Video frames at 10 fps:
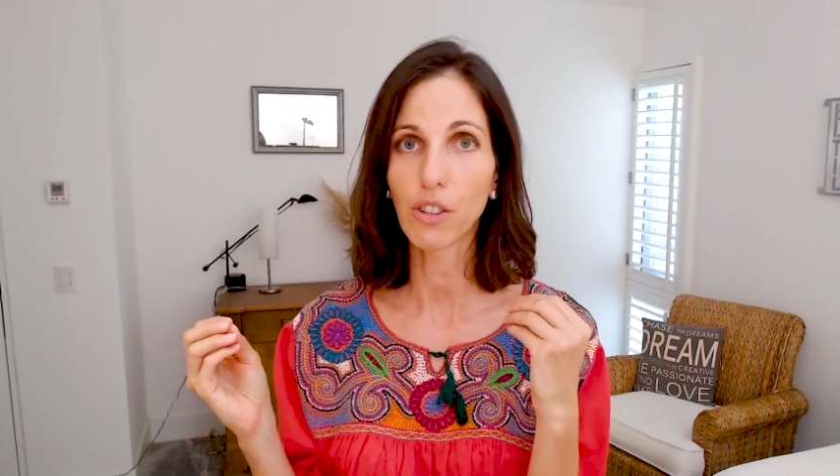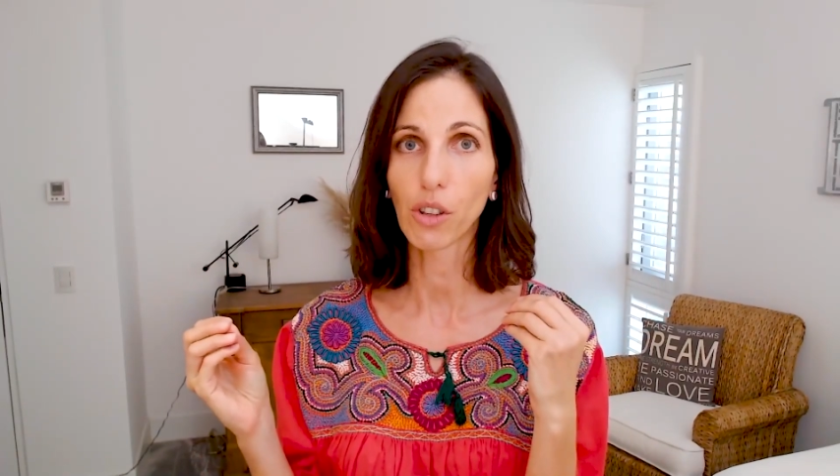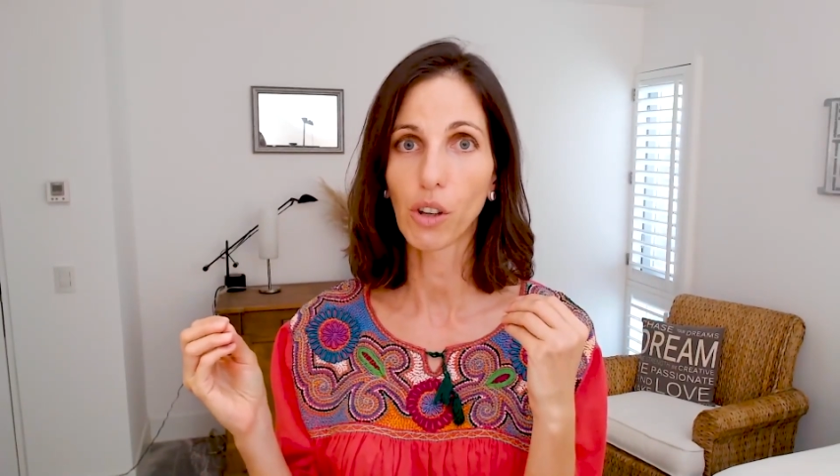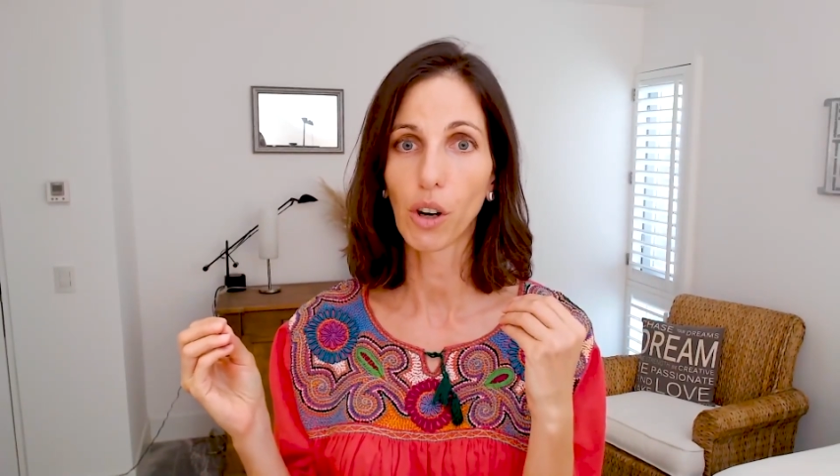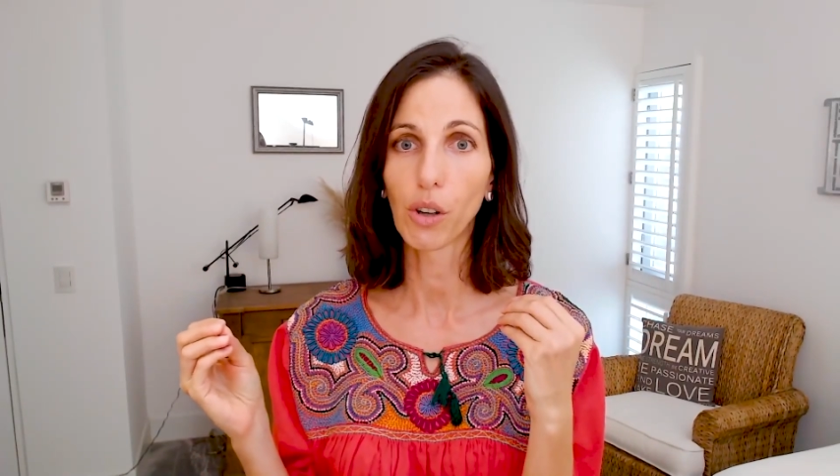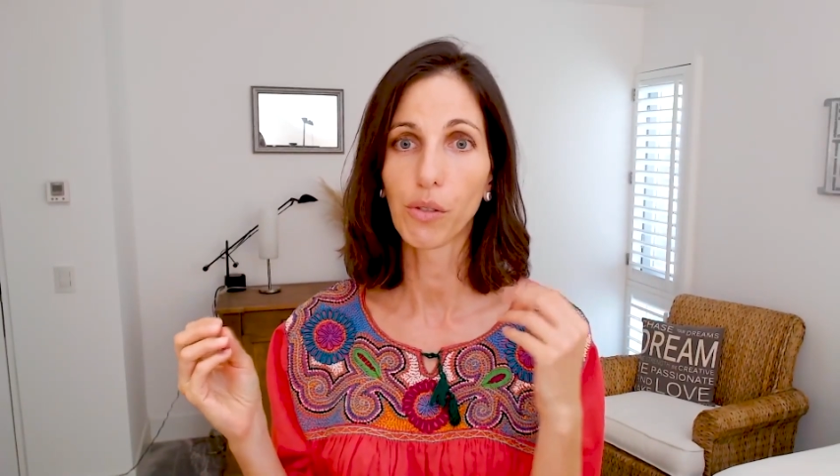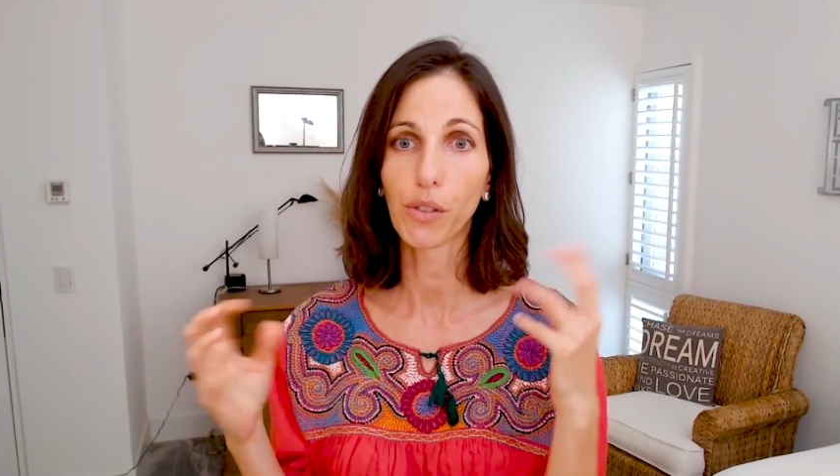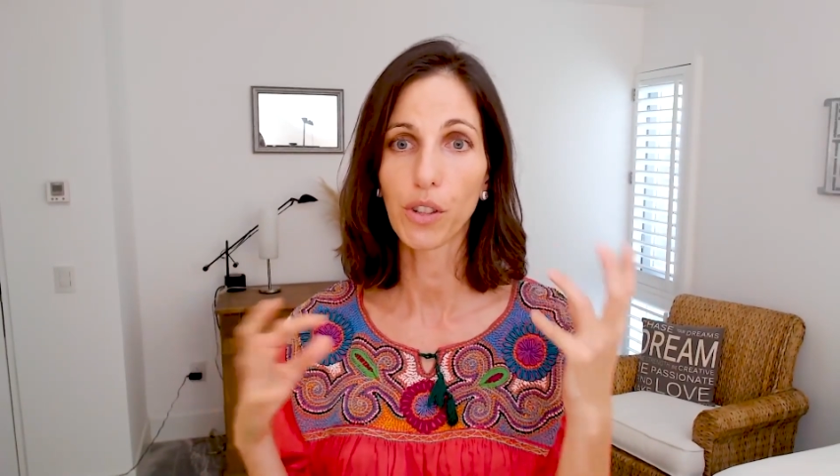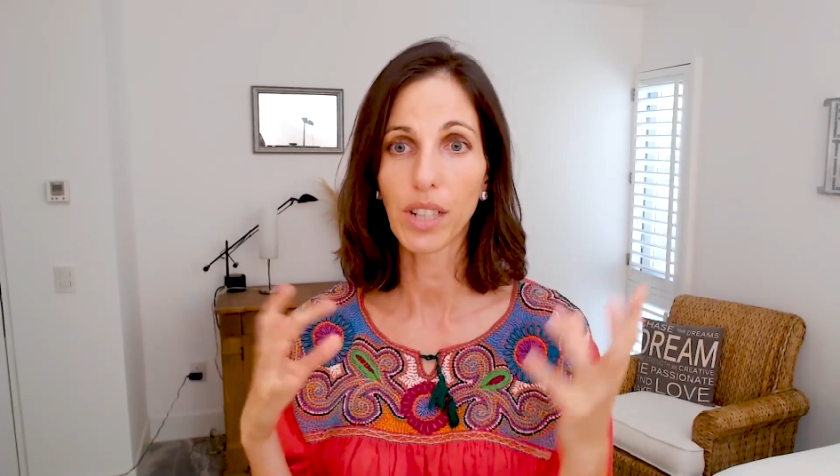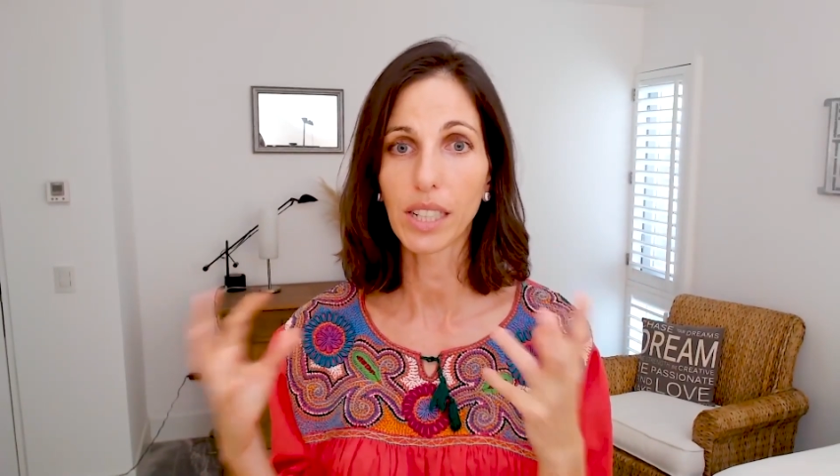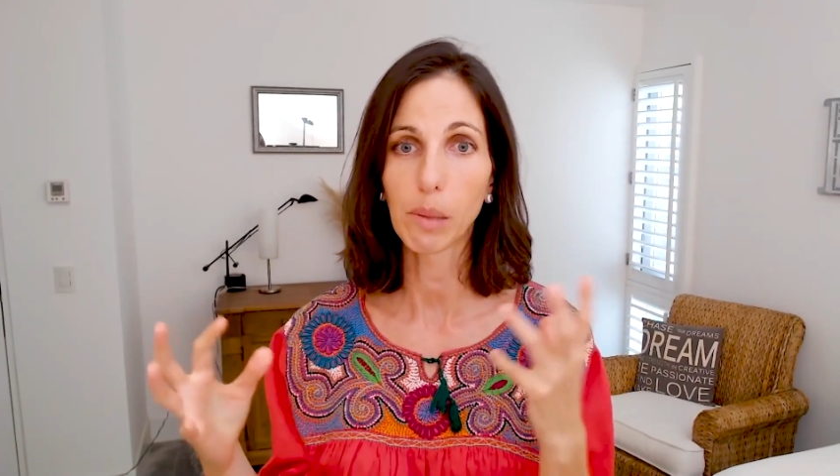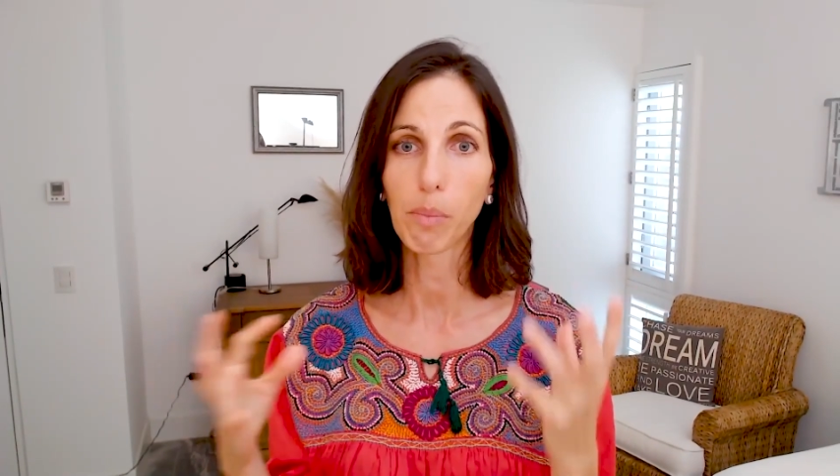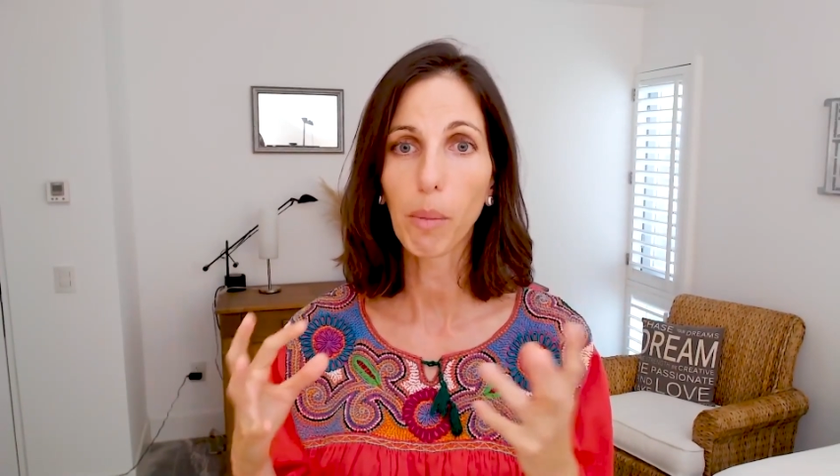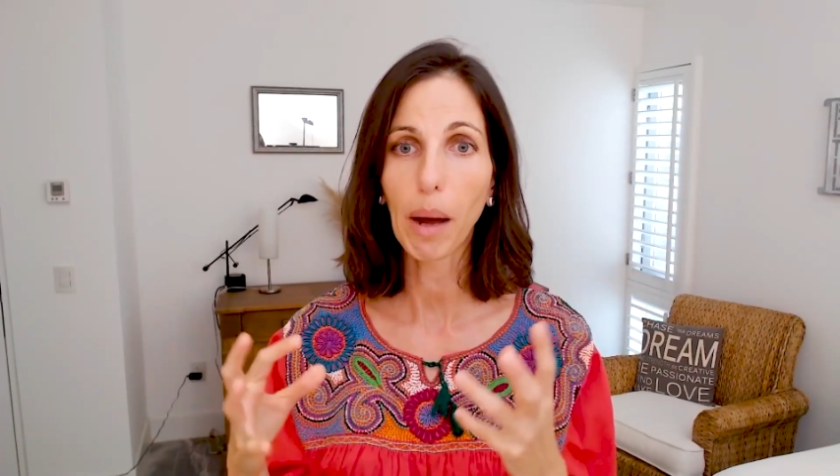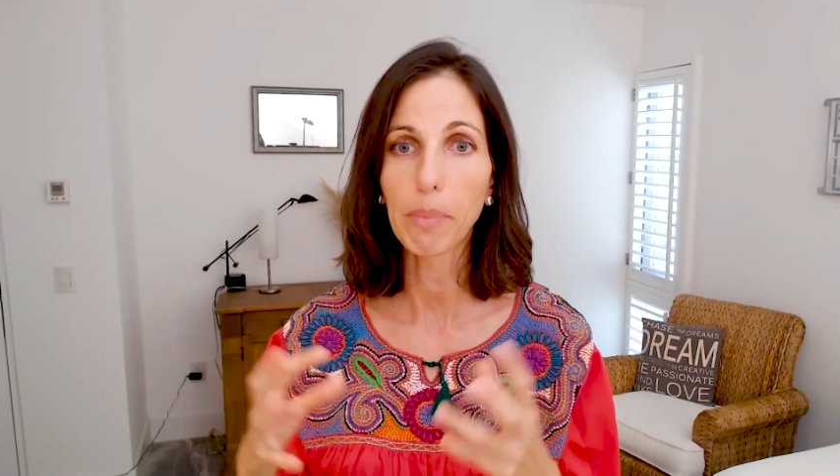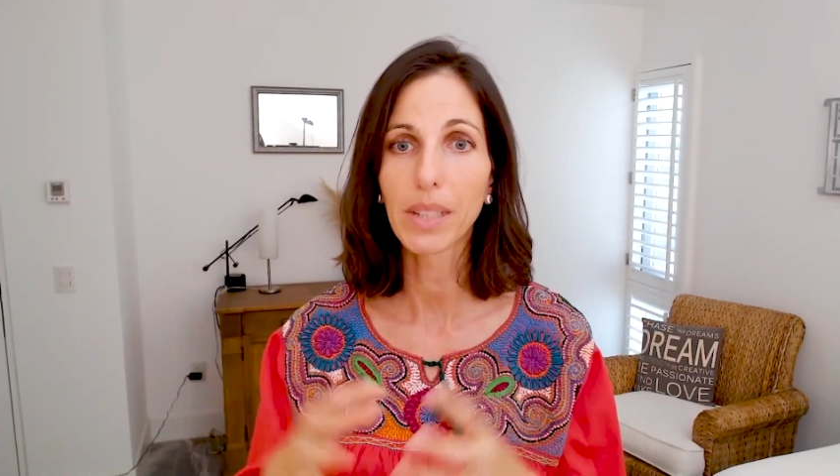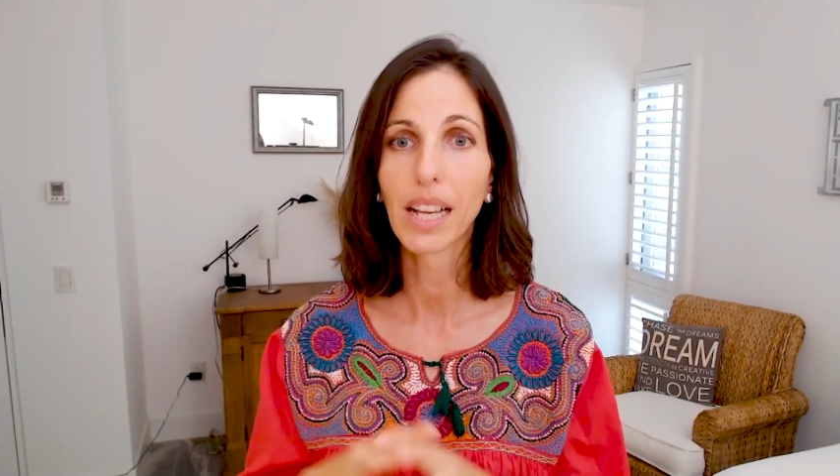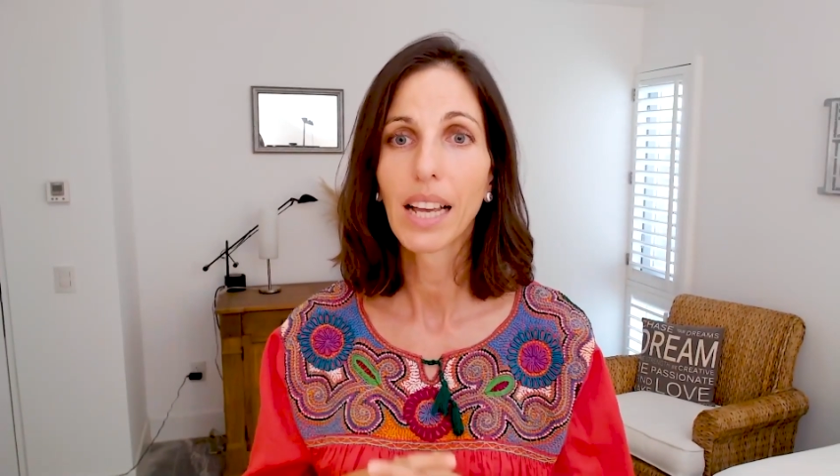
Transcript: to go for certain pop-ups,